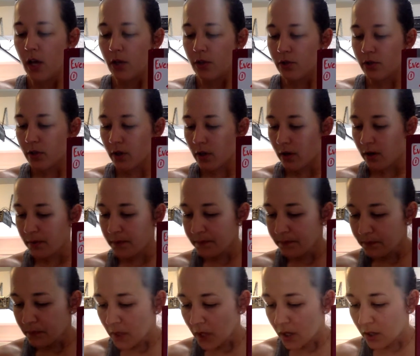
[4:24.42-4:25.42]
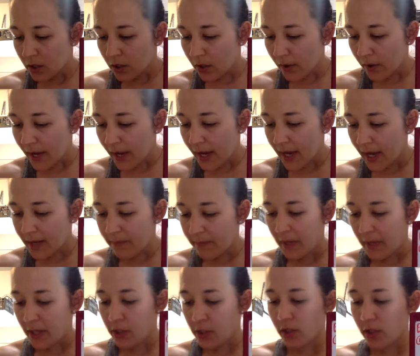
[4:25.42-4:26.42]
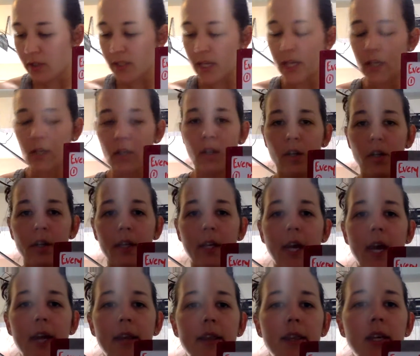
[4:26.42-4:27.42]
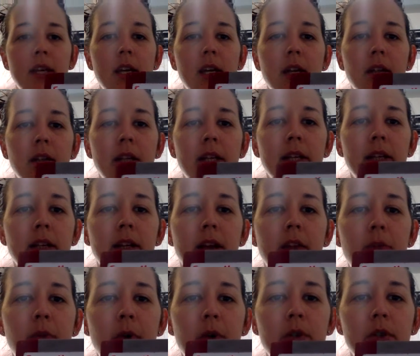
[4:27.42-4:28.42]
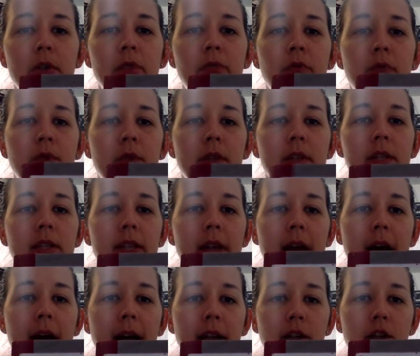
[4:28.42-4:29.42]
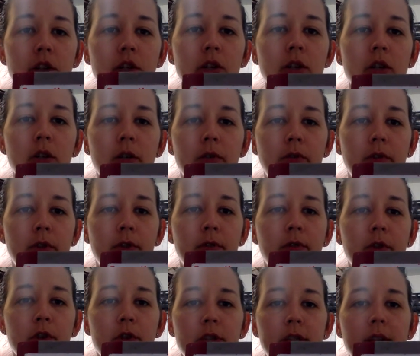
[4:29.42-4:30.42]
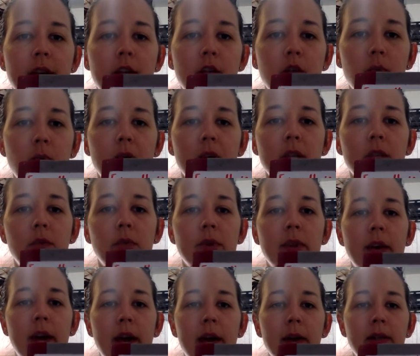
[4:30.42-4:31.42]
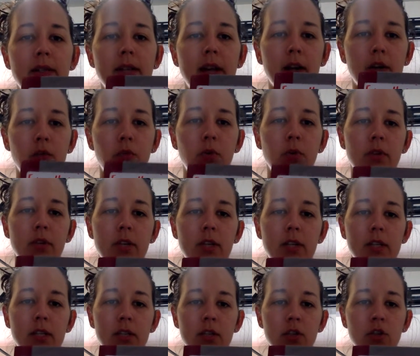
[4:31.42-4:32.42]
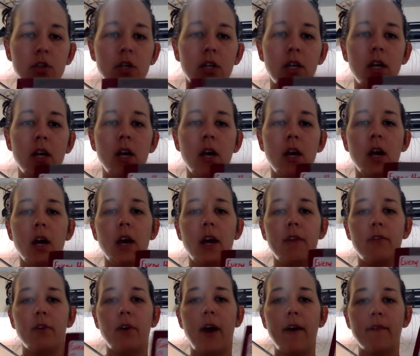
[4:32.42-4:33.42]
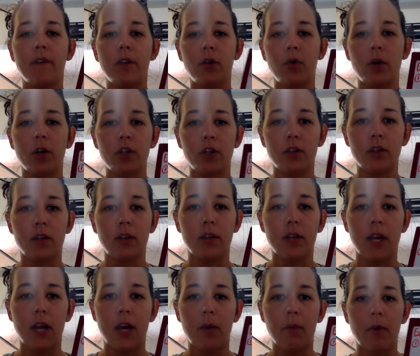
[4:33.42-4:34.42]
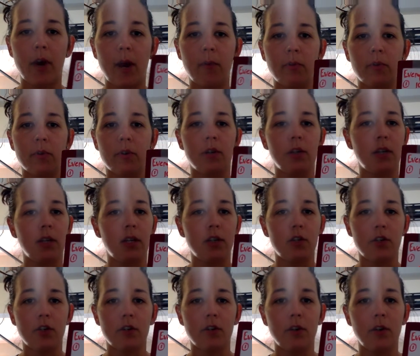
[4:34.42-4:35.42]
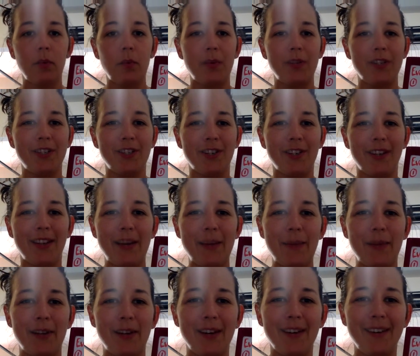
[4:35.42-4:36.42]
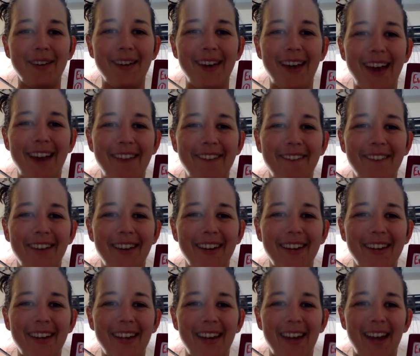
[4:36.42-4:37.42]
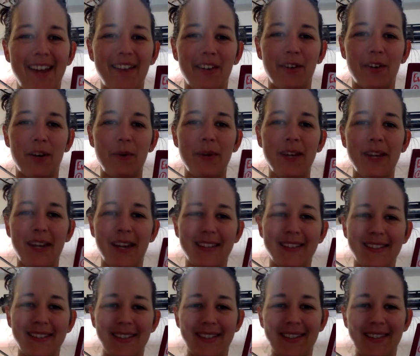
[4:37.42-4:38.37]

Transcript: So go ahead, make sure you take a look at the link that I've posted for the snatch, for the first snatch piece with that snatch pull and the eccentric. If you have any questions on the AMRAPs or anything in general, be sure to let me know. Have fun and have a great weekend.